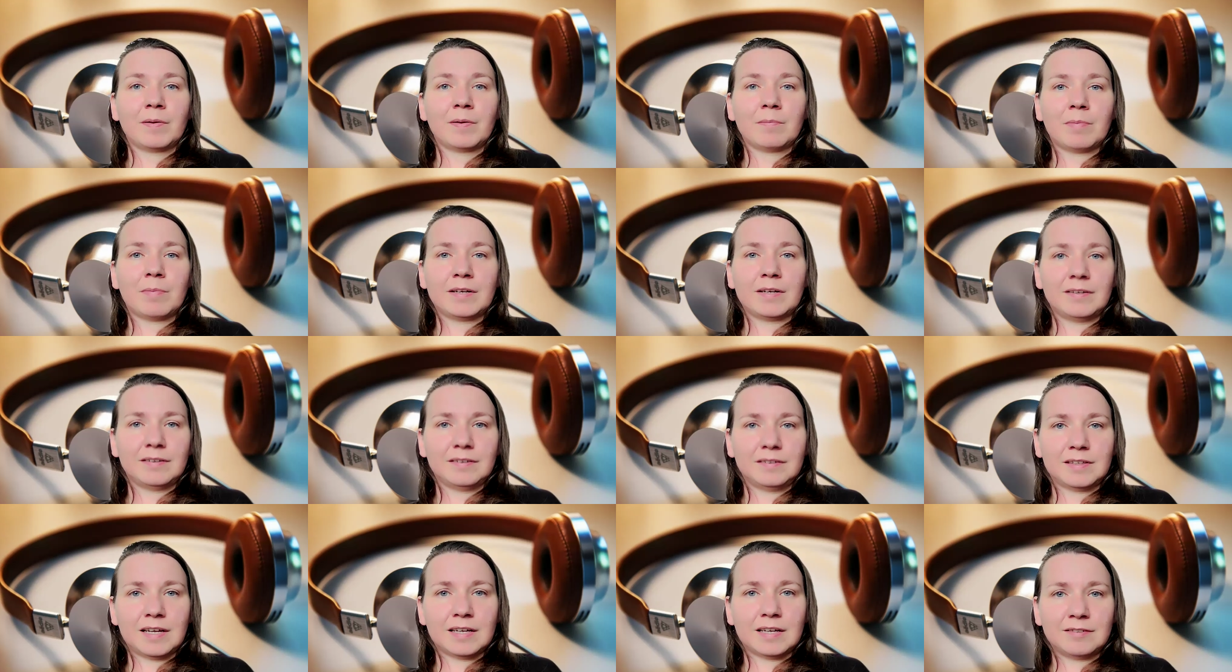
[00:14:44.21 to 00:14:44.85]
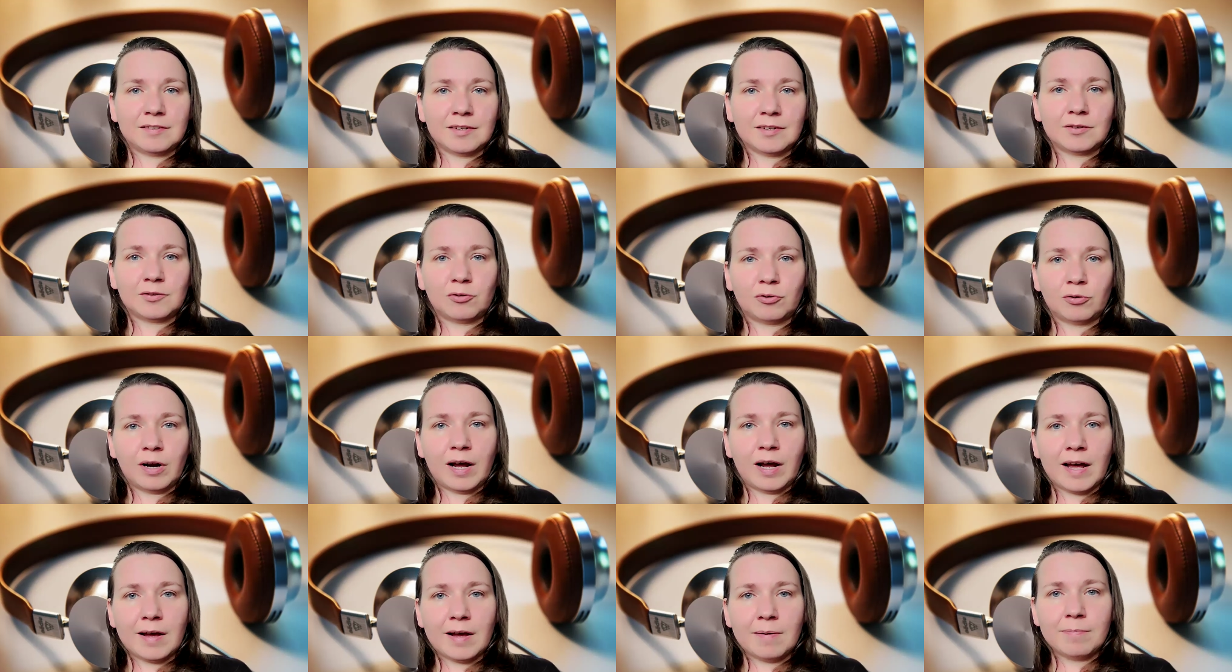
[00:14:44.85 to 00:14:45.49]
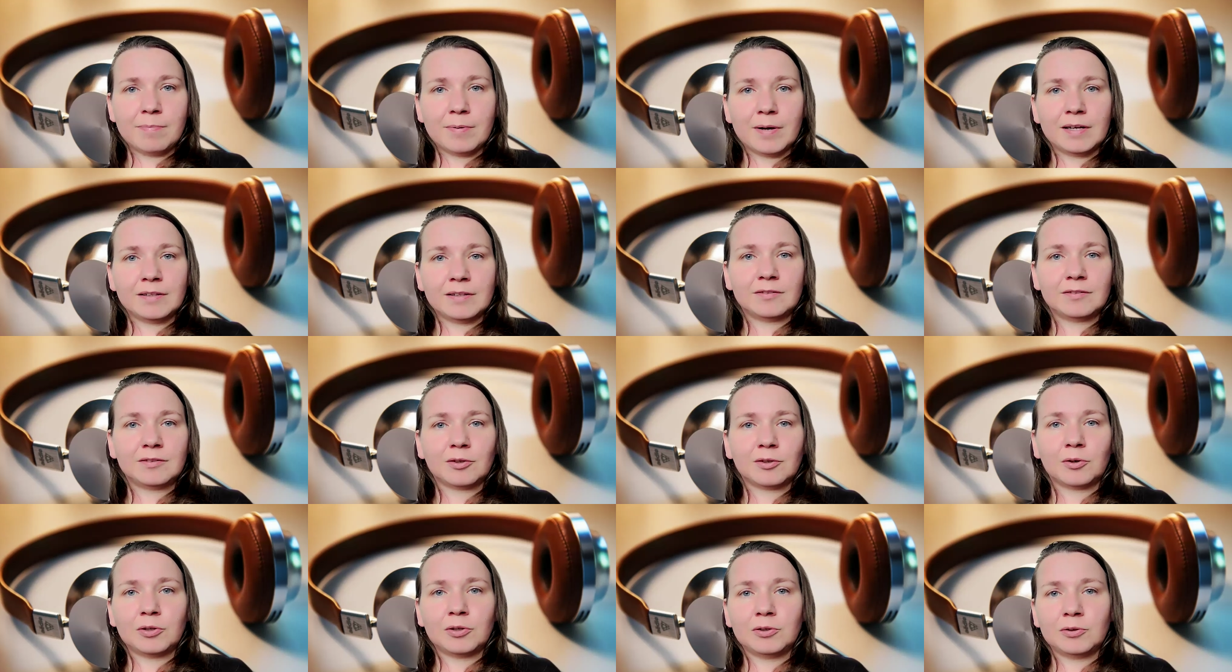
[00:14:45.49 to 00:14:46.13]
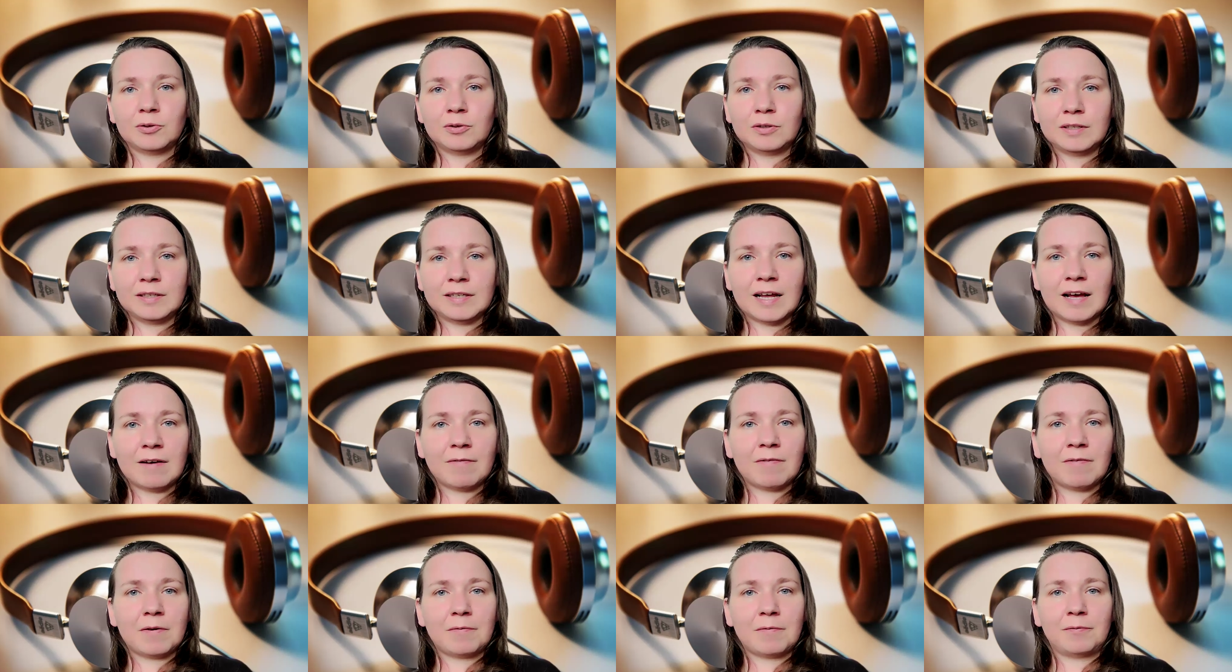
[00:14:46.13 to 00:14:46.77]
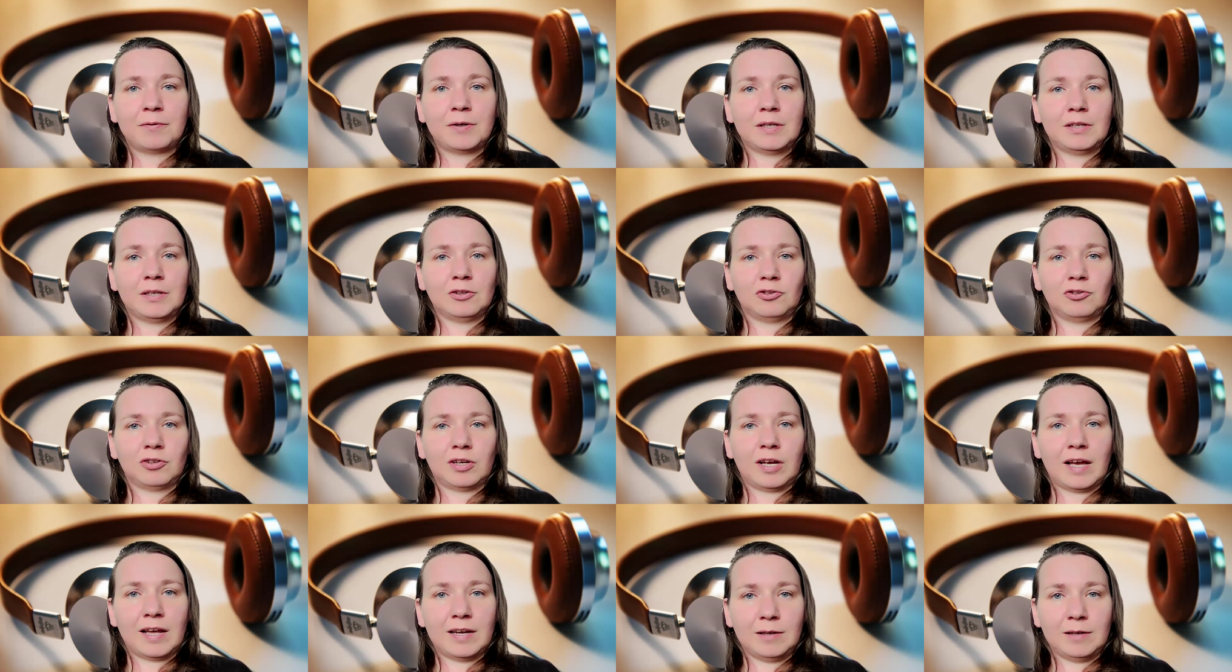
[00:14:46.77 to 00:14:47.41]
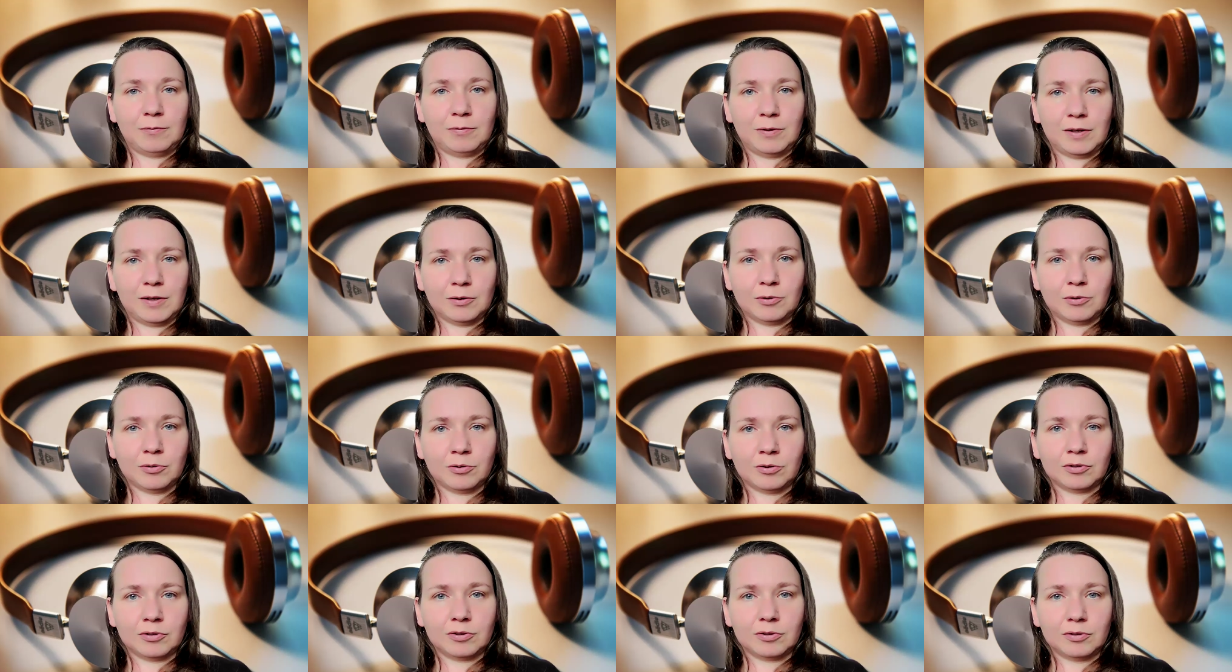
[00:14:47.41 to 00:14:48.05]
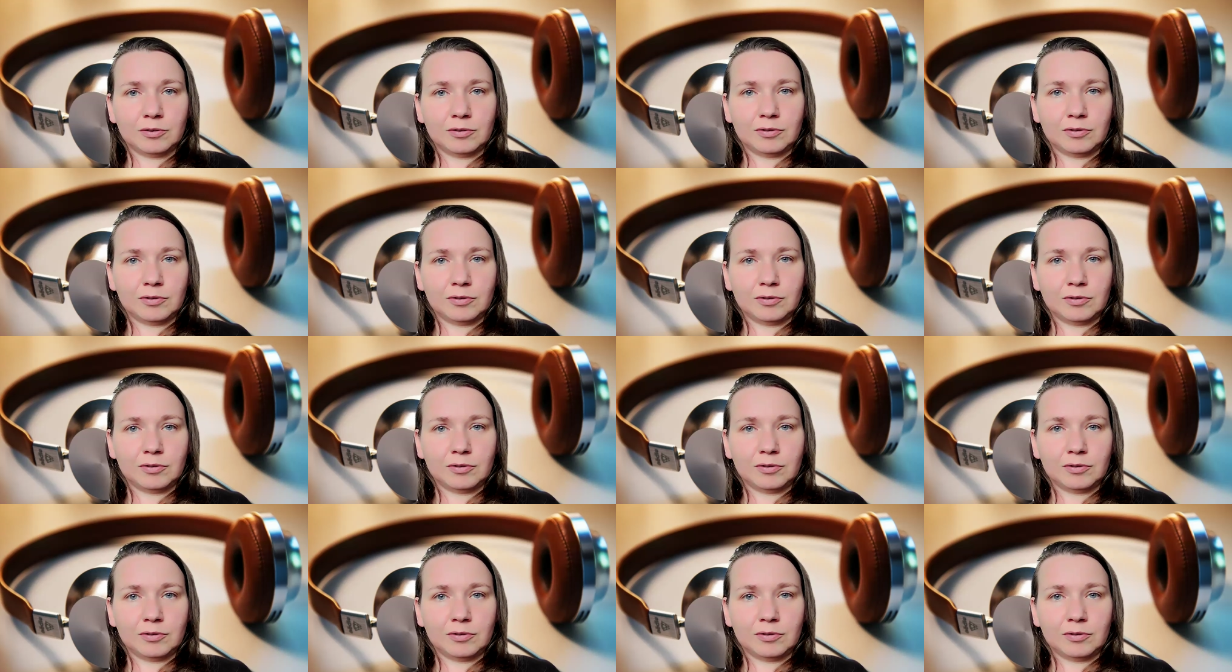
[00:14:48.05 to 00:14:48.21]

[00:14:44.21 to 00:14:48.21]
but that's a trap and so you never finish anything good